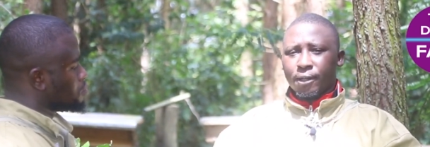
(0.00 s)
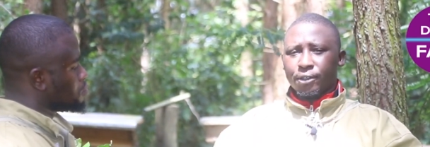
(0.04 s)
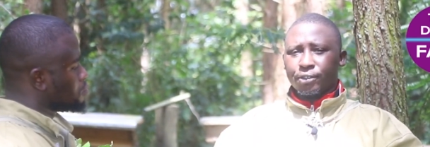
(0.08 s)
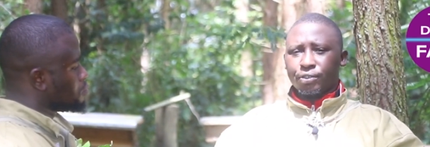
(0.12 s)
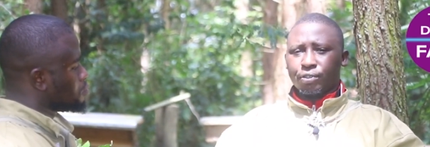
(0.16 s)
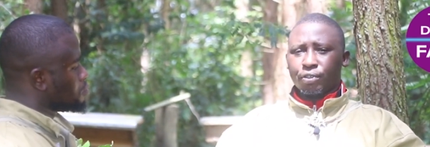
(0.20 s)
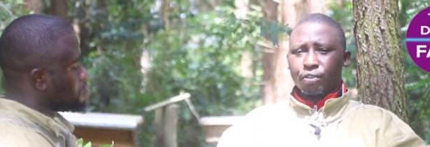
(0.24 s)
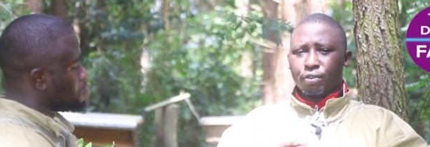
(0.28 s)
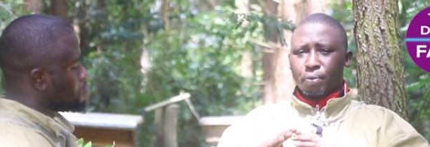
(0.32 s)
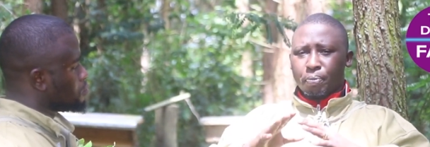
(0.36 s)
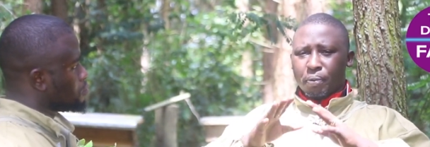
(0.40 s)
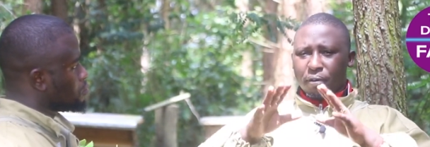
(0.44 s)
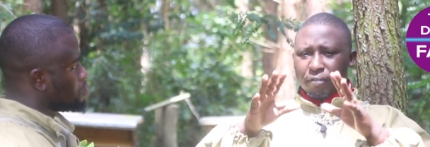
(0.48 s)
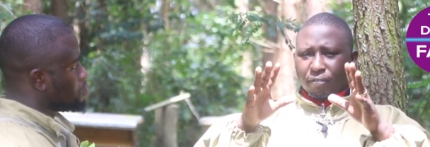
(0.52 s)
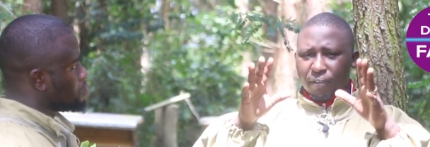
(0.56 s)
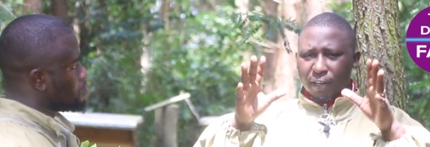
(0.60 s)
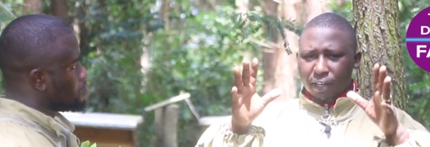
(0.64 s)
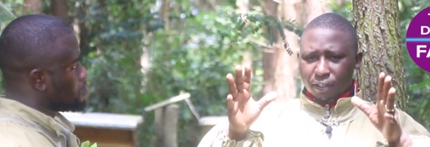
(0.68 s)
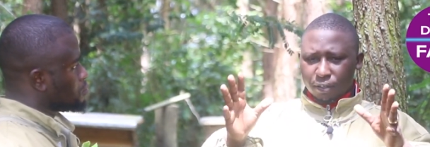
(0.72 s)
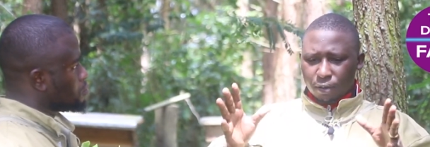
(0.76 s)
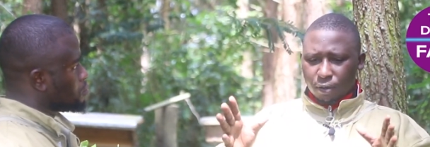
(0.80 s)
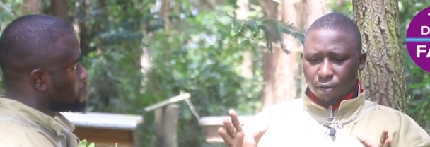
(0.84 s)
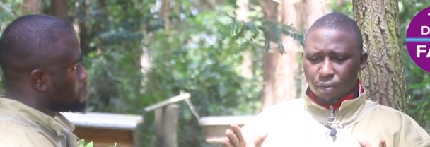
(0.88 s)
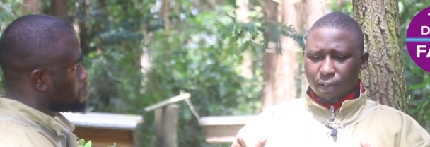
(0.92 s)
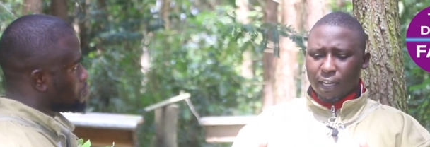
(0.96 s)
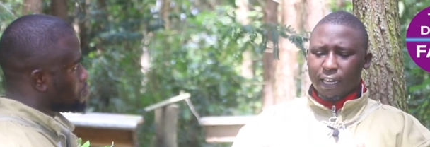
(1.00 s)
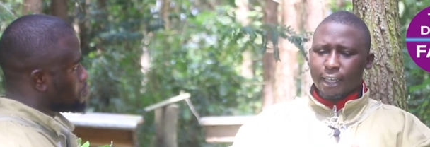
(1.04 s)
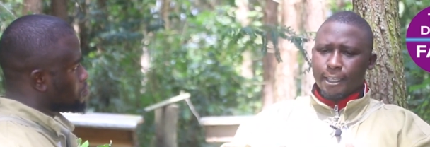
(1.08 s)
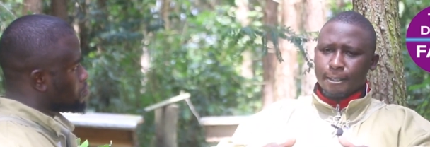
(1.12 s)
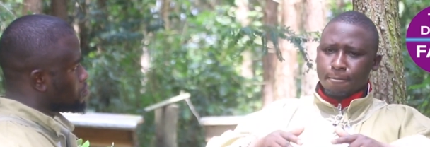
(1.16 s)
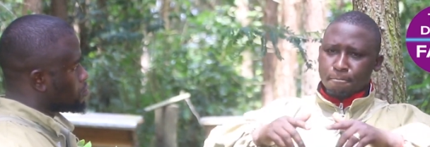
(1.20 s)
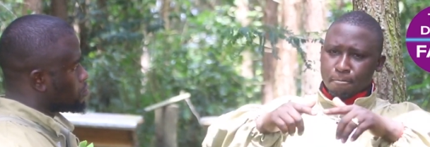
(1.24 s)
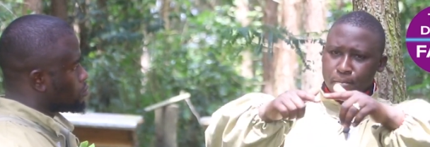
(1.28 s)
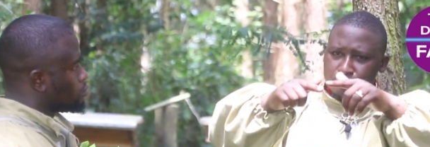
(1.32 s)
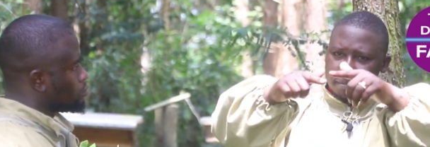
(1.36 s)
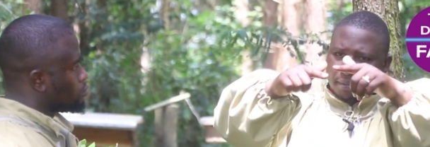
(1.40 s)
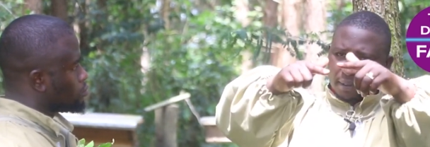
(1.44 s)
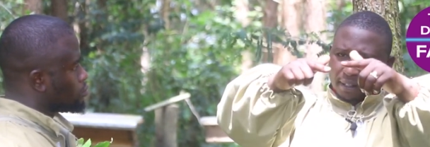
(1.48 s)
Speaker 1: So to prevent all that,
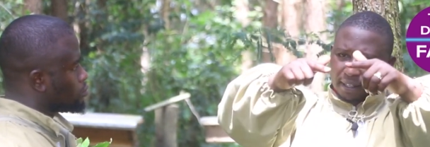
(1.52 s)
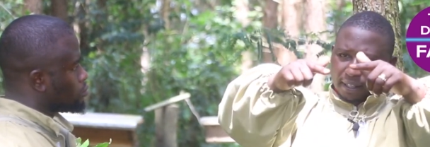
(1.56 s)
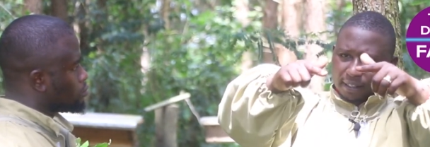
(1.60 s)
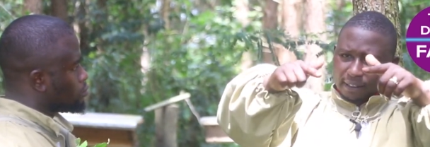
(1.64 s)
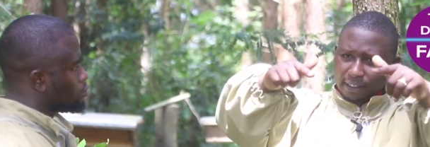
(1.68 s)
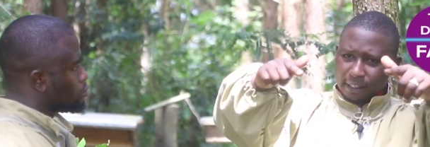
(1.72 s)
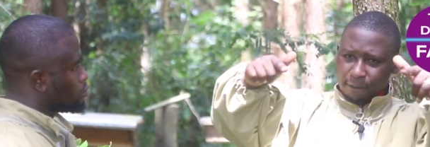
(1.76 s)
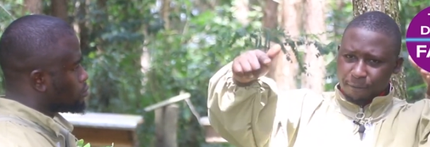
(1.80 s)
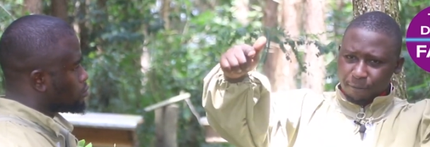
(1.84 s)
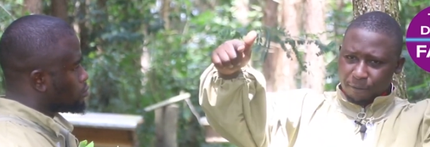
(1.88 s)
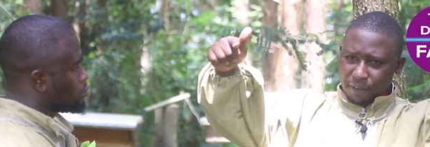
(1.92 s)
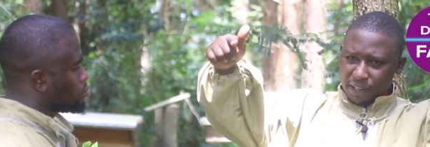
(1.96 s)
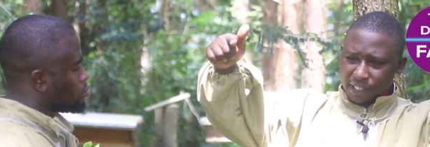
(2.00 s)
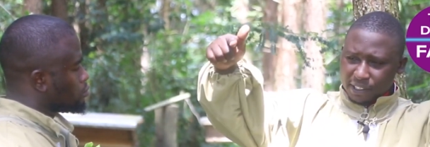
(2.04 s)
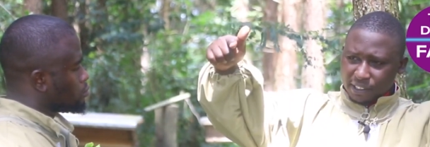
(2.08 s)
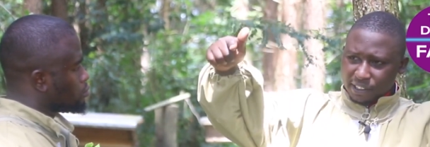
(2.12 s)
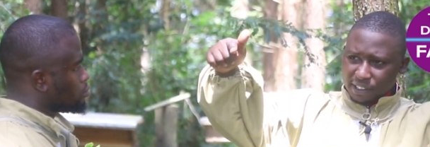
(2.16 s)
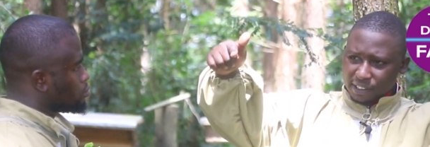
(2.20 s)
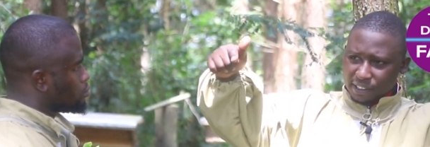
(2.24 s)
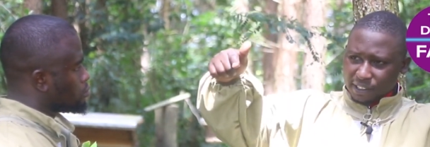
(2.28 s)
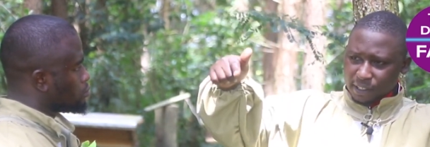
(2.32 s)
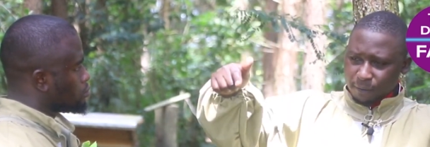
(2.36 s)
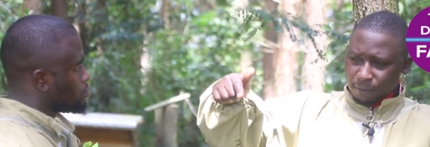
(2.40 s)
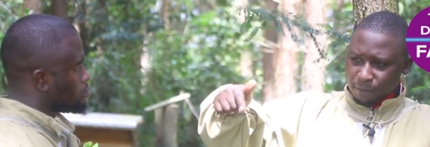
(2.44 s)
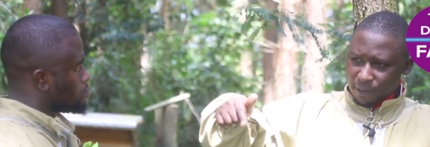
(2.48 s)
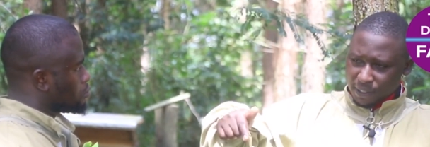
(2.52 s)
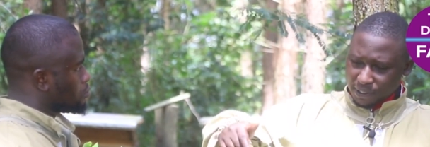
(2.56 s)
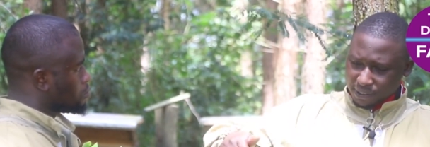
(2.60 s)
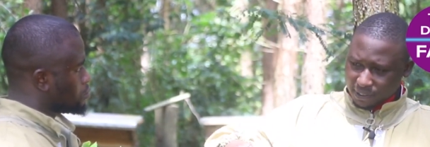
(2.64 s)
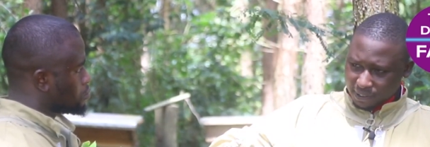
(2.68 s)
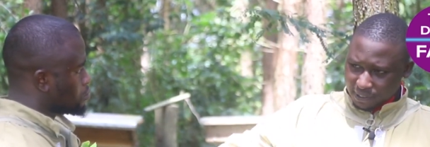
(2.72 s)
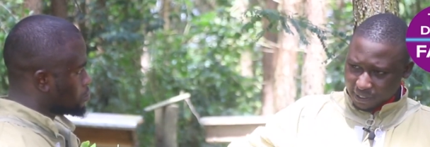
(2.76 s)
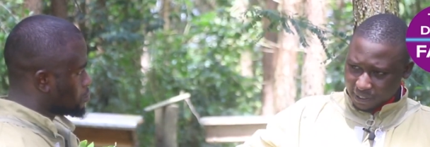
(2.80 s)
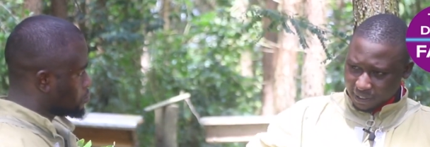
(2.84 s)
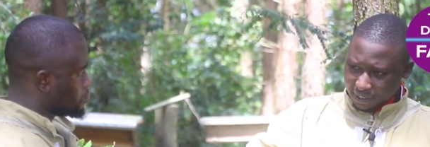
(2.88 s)
the fence is the first